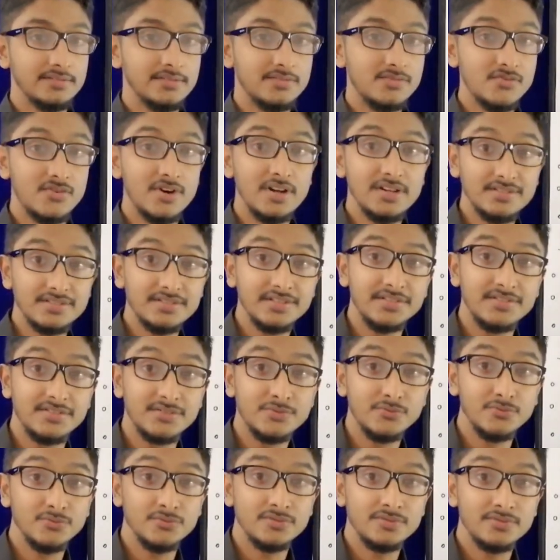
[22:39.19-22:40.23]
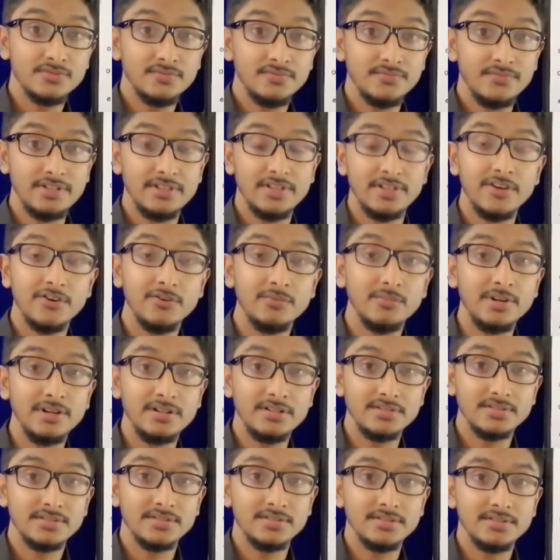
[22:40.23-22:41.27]
trust issues with humans,
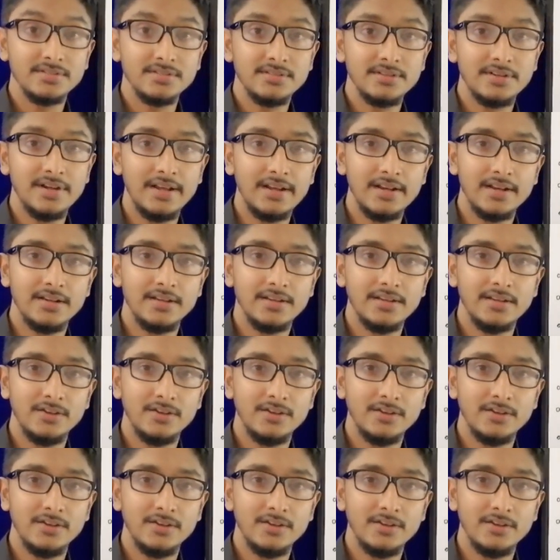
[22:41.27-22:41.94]
right?